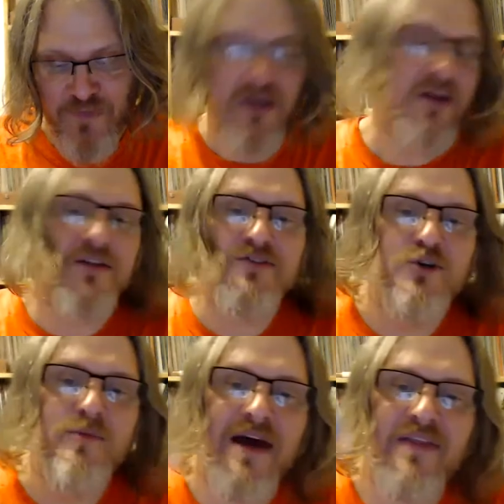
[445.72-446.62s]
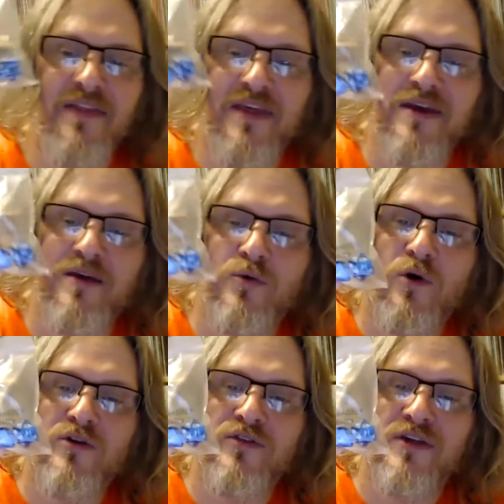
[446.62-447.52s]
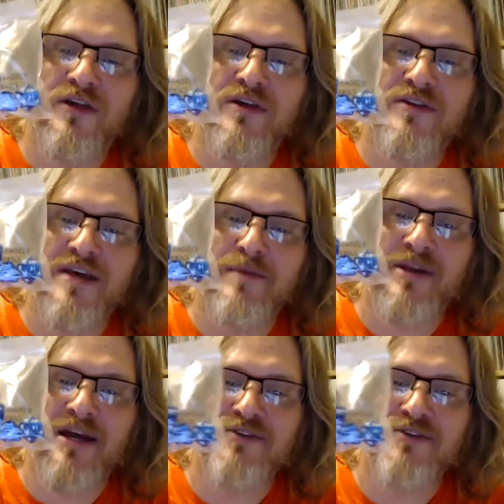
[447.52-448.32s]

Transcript: It's too bad that they weren't the type of dice